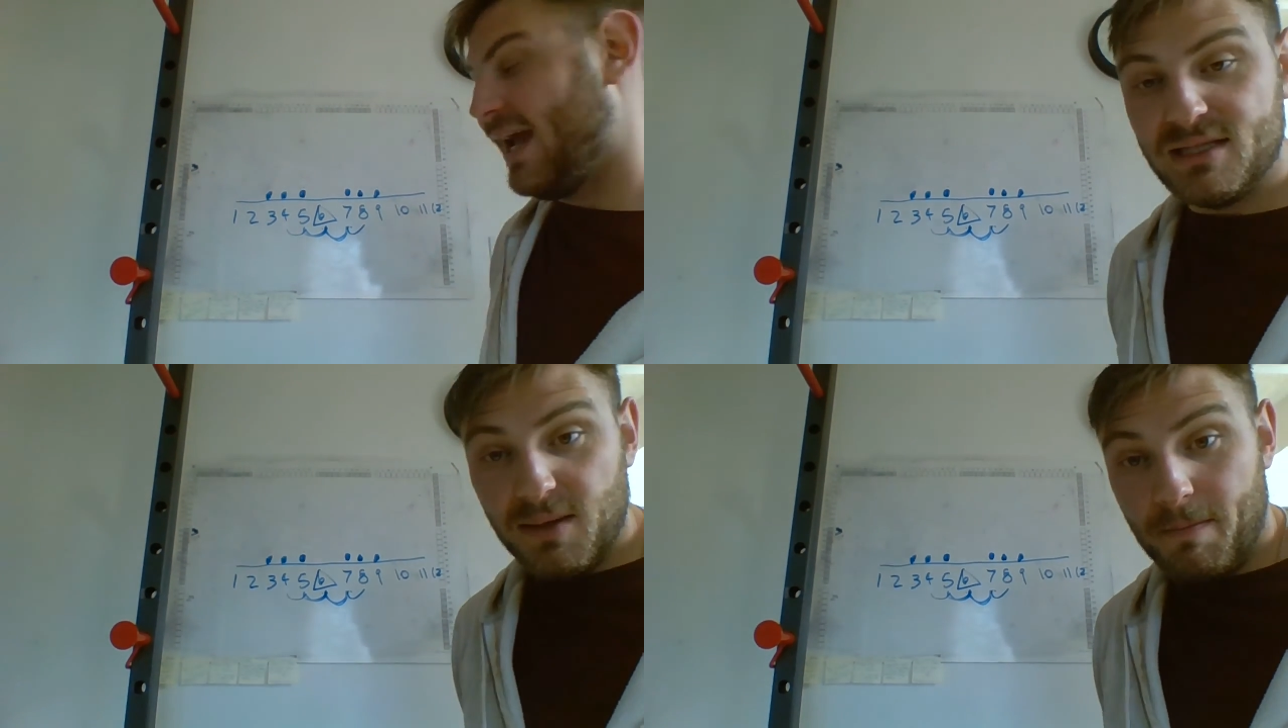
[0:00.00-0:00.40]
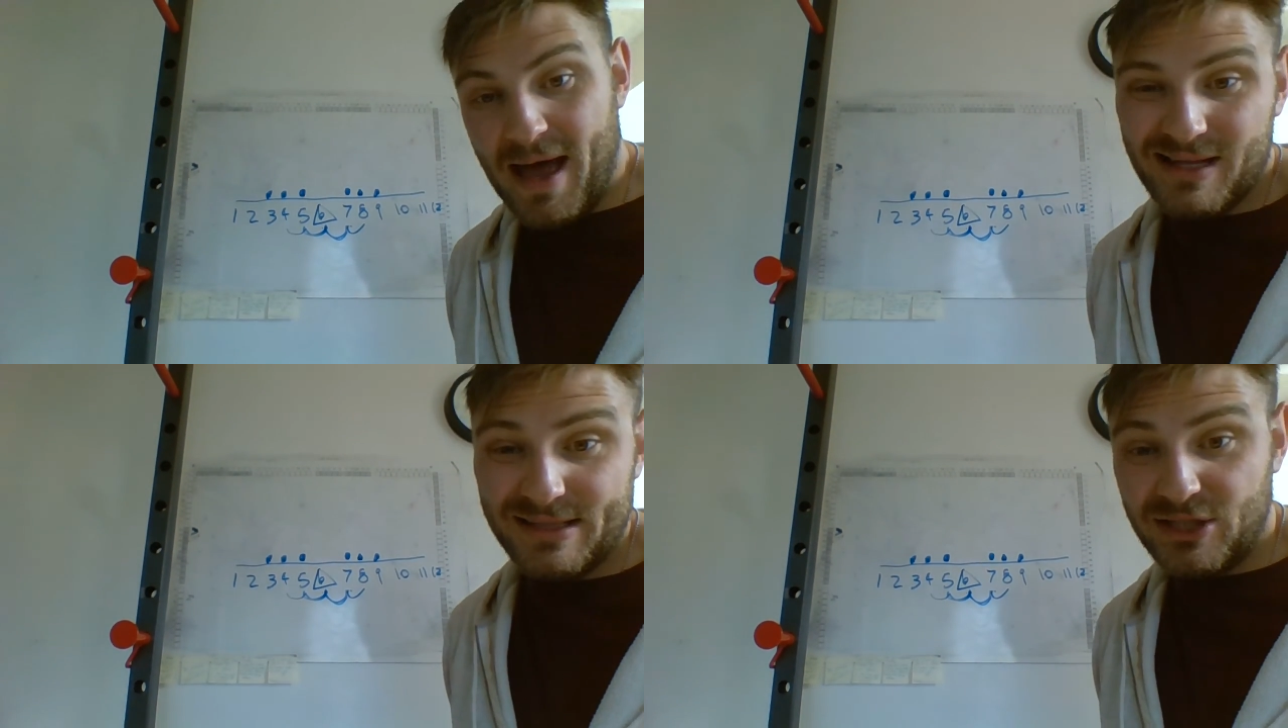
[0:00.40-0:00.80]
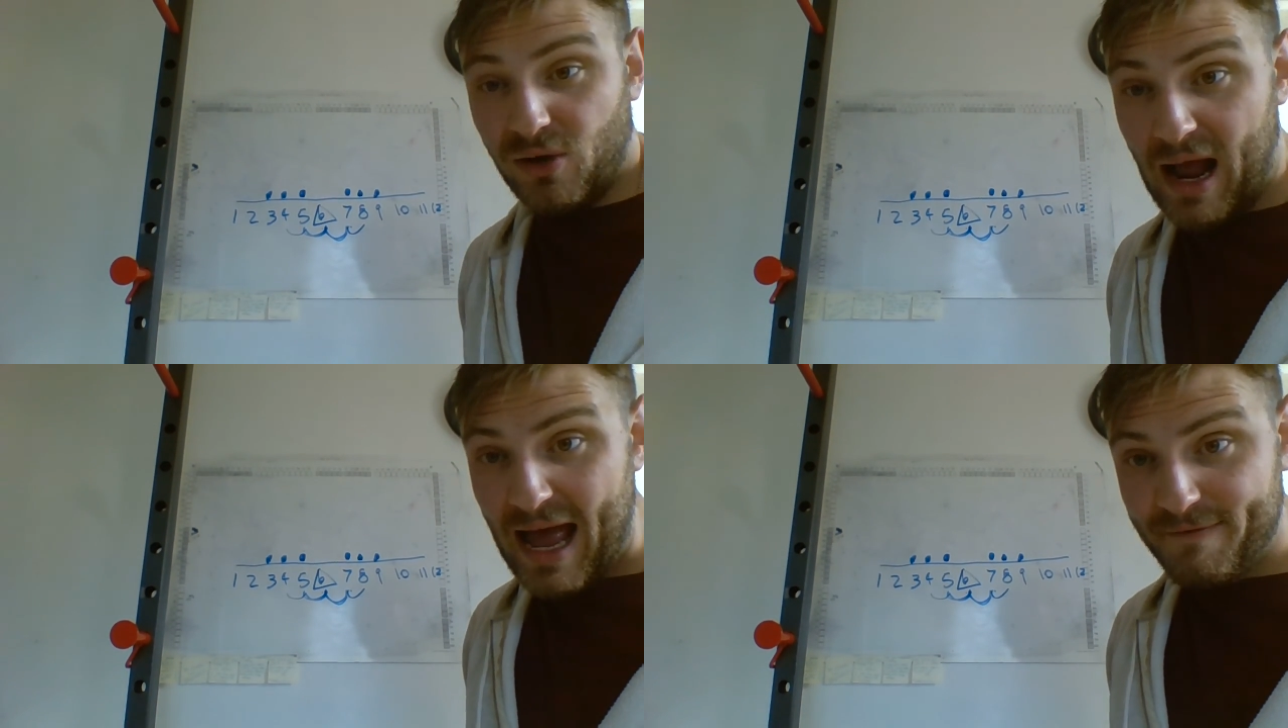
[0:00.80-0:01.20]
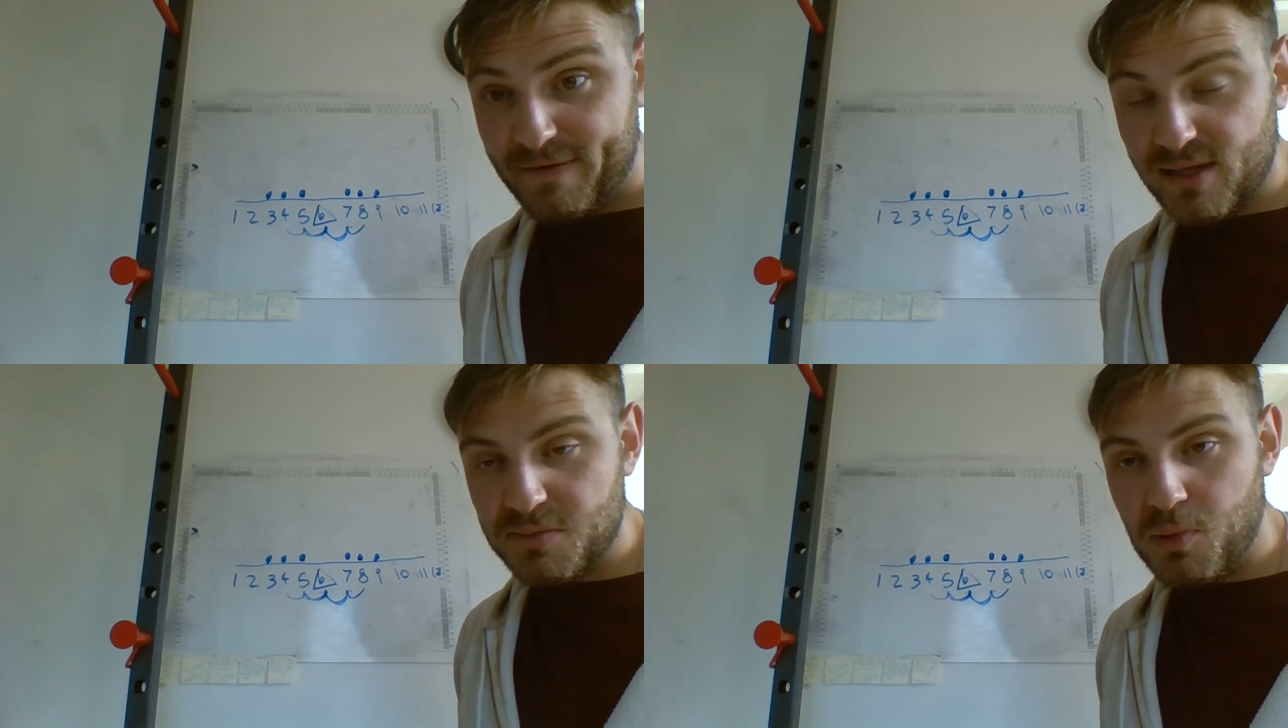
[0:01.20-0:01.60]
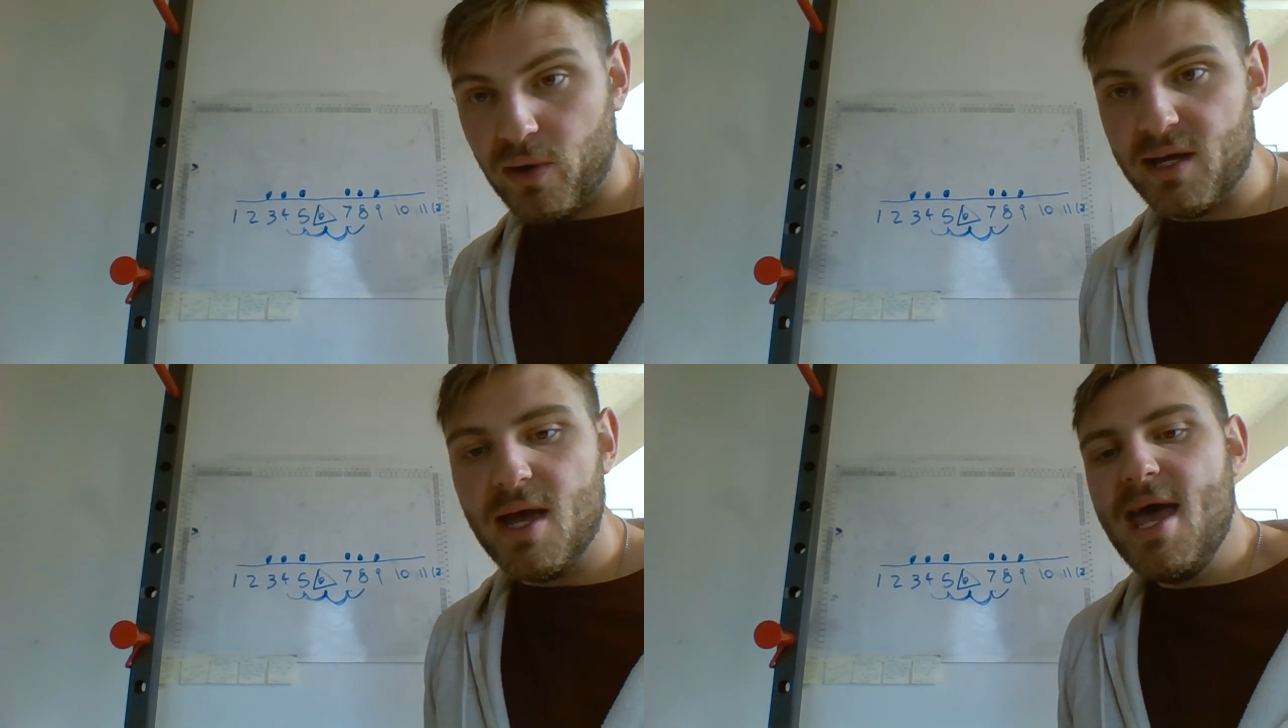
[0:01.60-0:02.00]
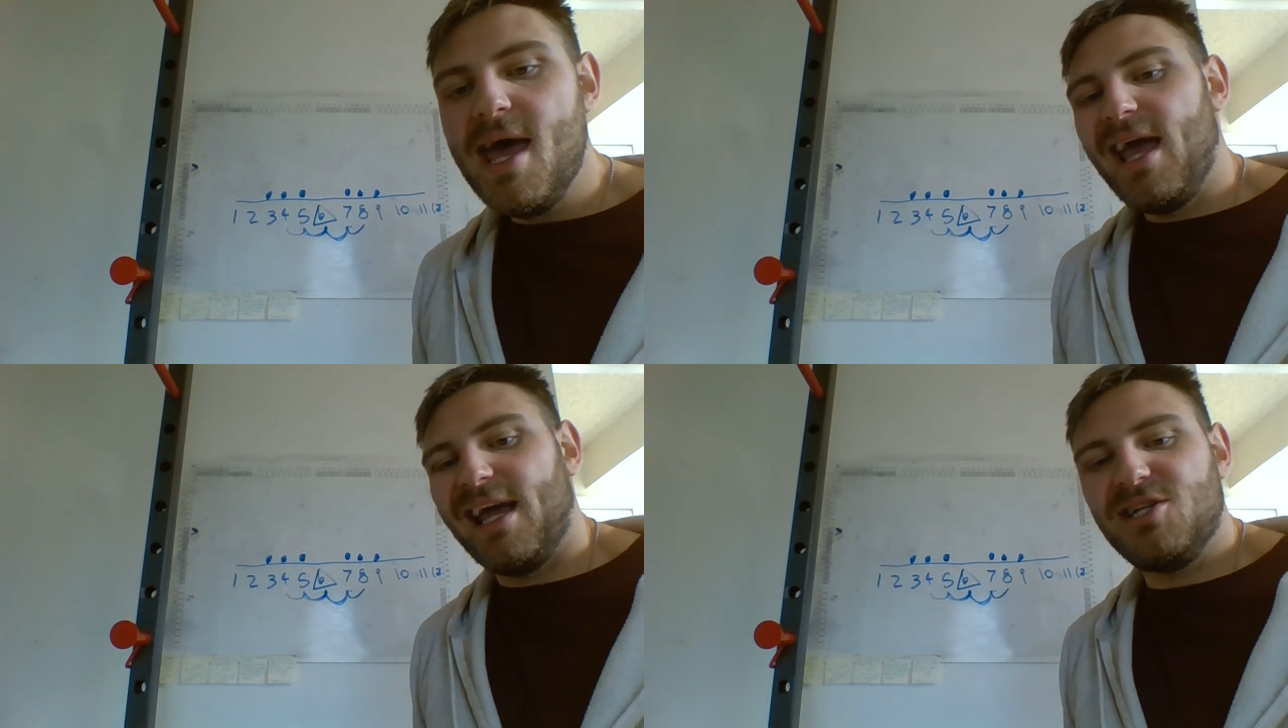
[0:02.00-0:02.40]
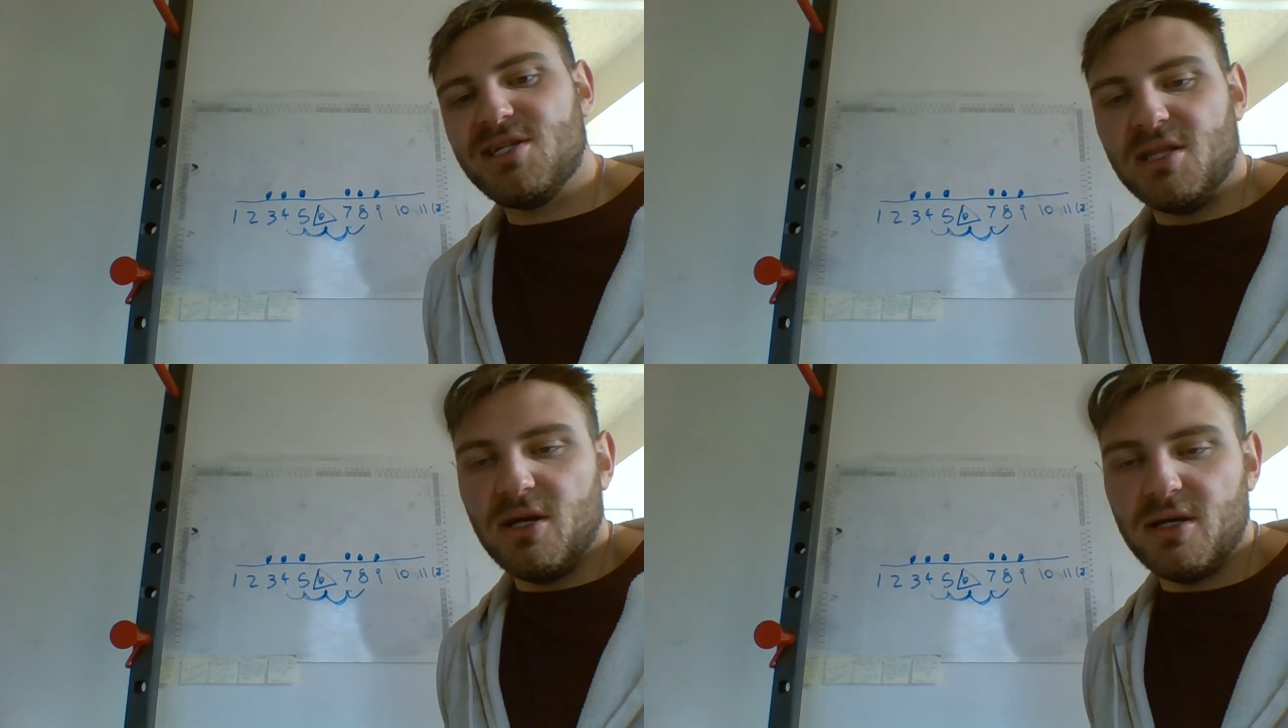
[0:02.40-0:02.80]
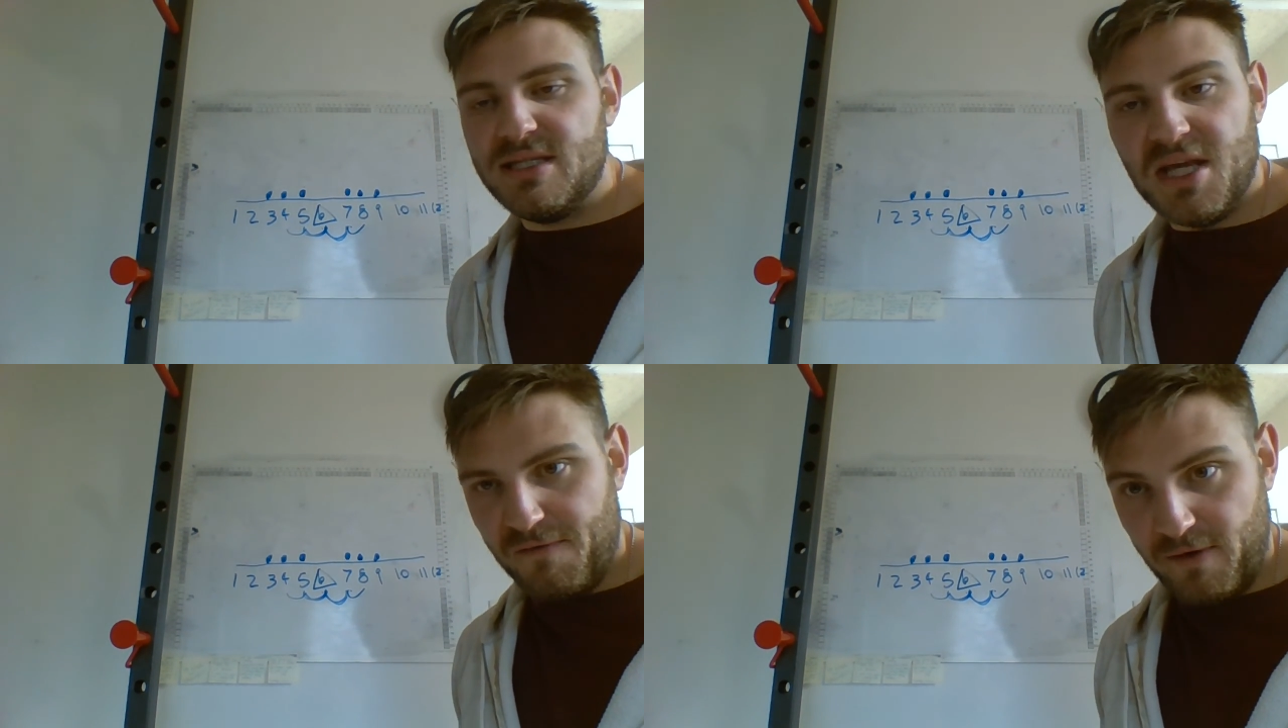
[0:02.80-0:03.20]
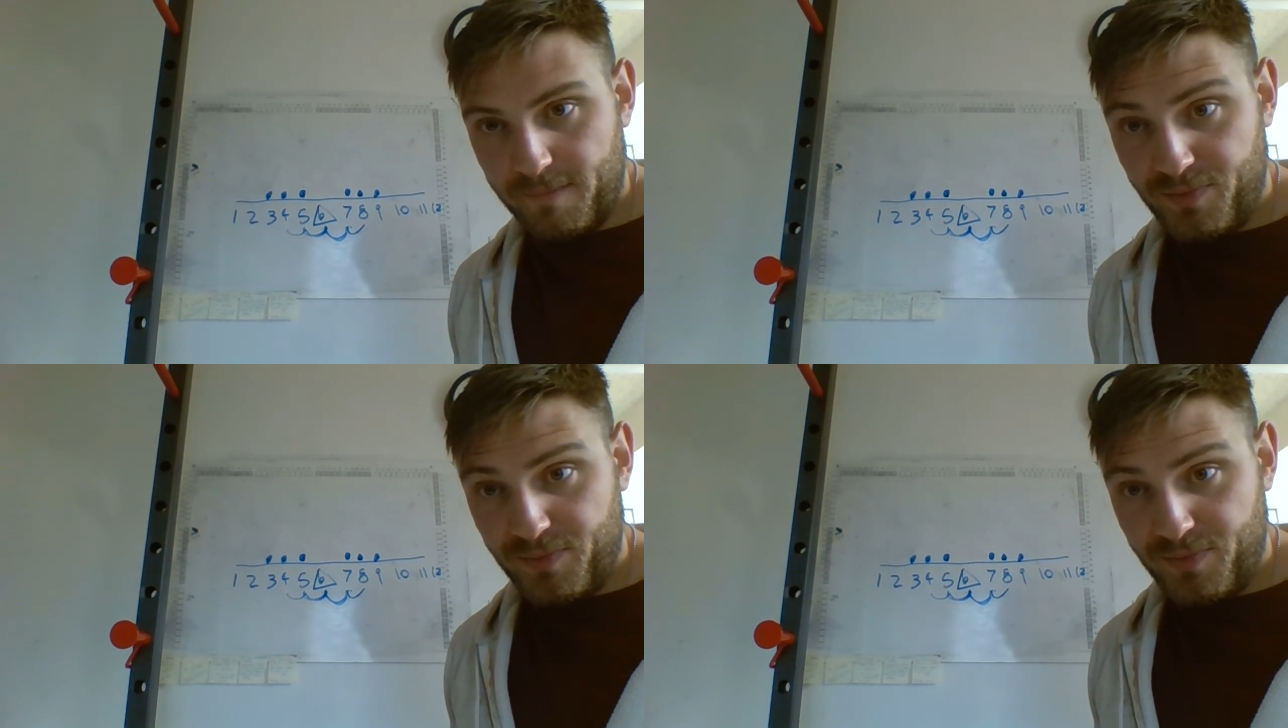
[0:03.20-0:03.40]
a balanced graph at this point. It just looks different.